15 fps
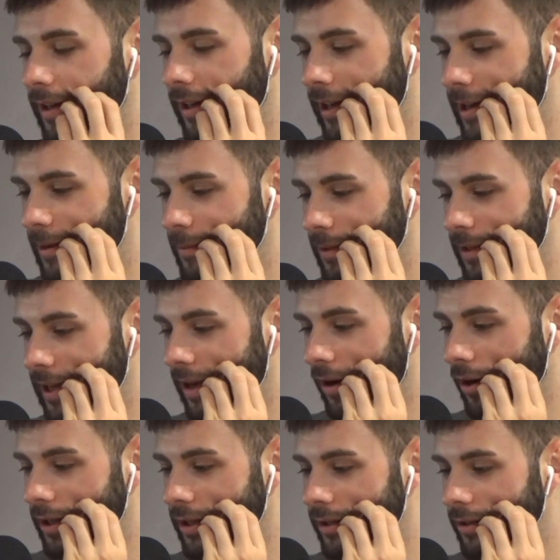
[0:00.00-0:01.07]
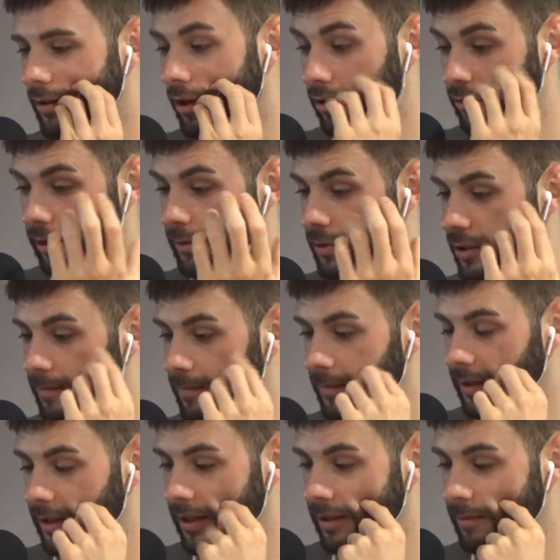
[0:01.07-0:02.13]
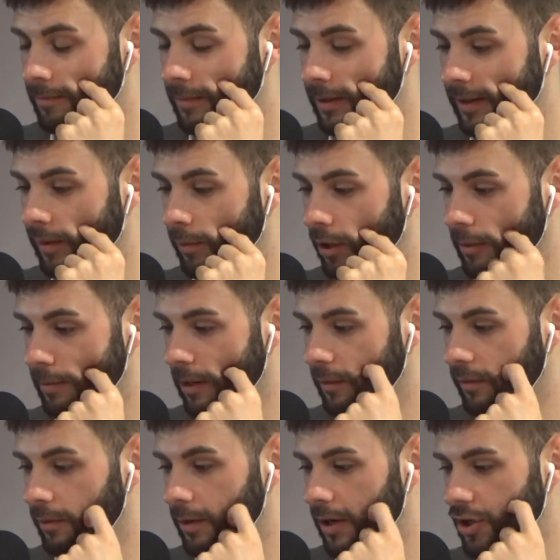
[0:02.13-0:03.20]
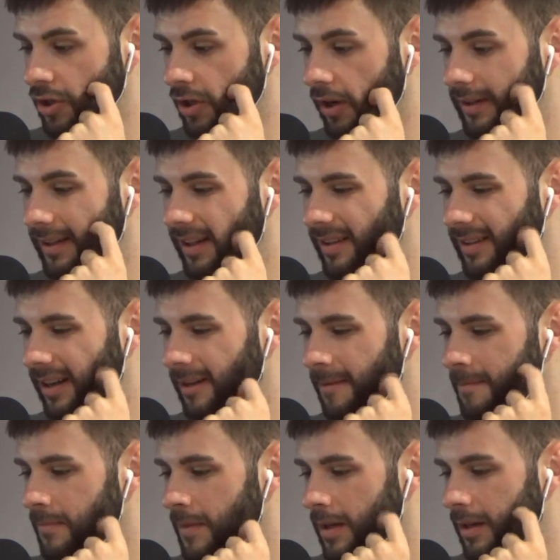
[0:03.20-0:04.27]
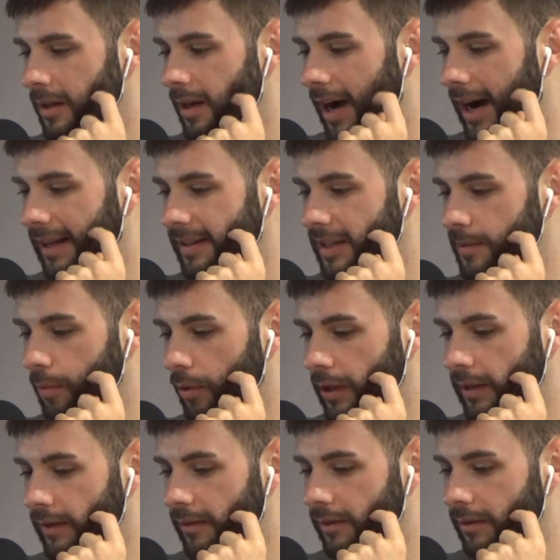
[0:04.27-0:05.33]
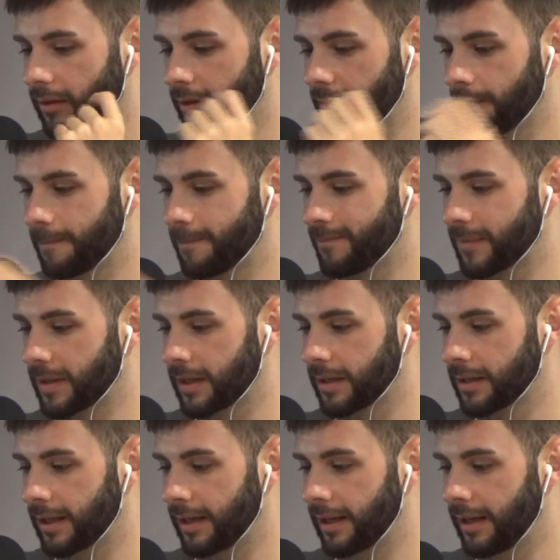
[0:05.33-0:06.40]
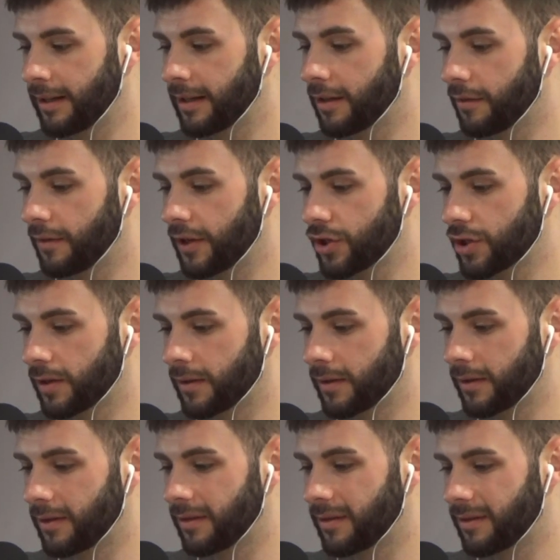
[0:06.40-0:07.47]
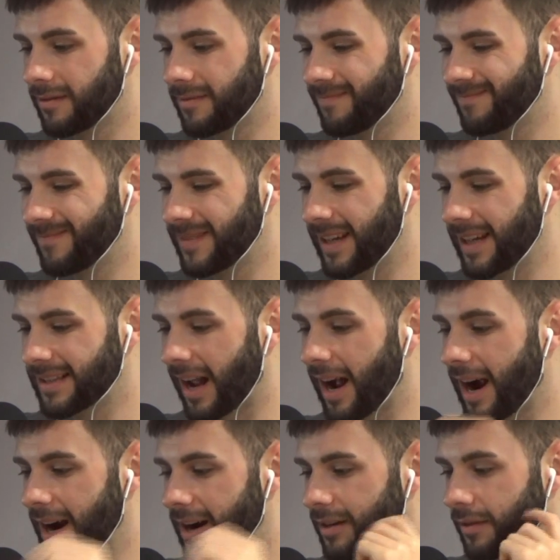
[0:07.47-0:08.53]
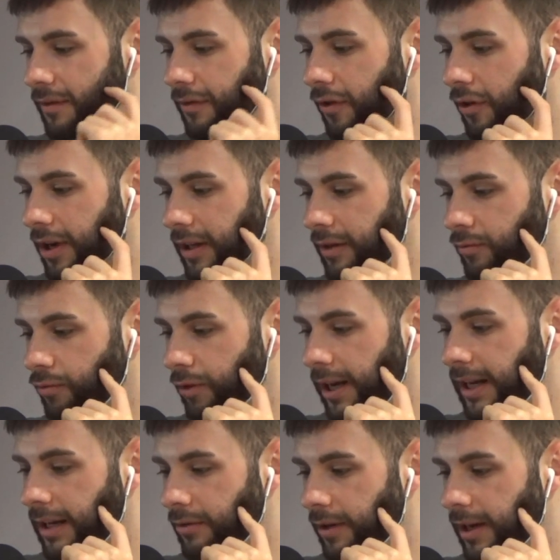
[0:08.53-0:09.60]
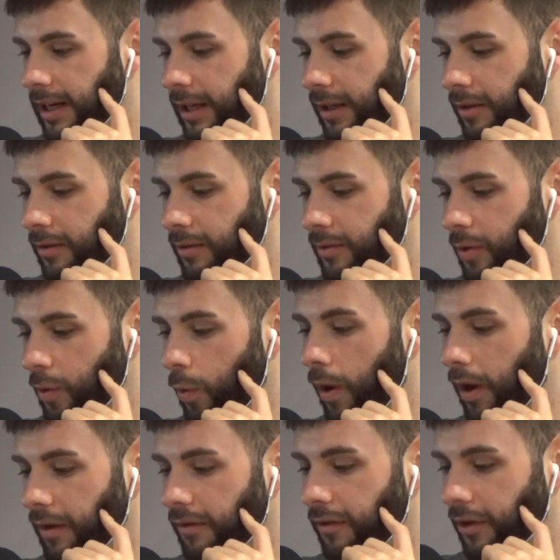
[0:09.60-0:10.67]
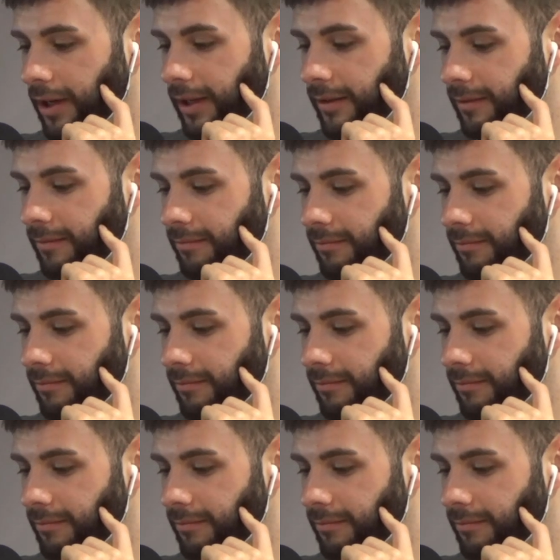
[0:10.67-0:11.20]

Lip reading: Yeah, I agree with you. And that's why I posed the question. I think that at this point in the division, it's hard to find really, really qualified